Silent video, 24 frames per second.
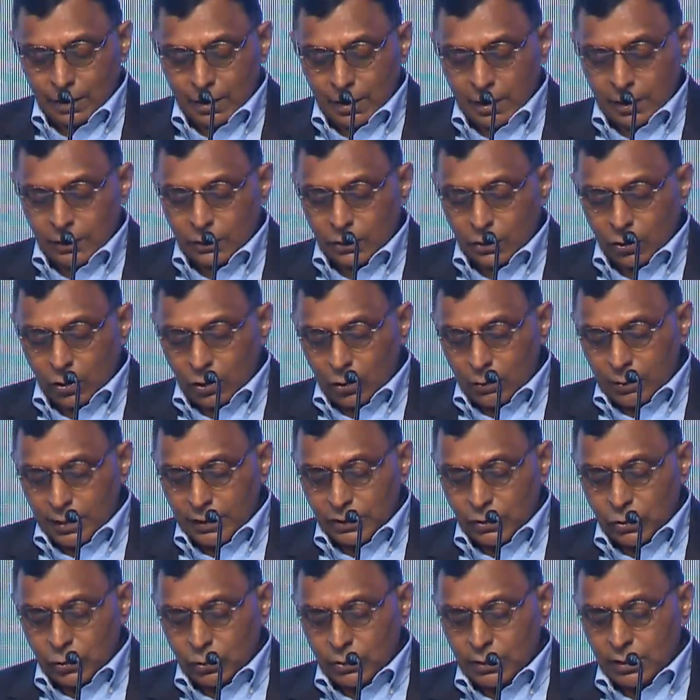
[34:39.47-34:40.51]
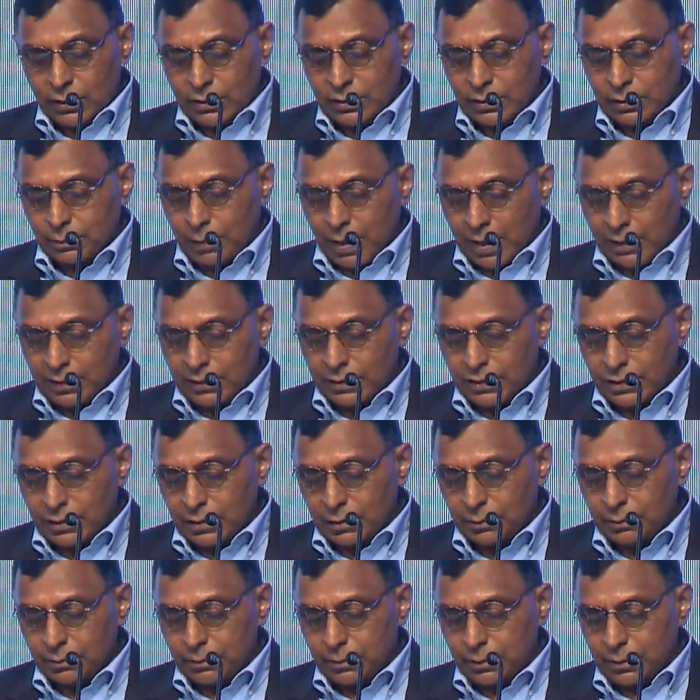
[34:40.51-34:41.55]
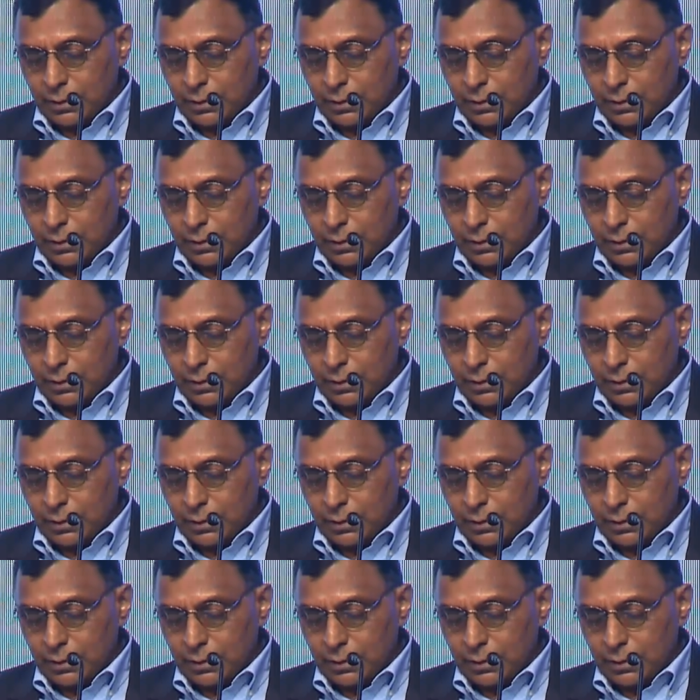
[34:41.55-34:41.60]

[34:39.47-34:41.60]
and you can always do this in partnership,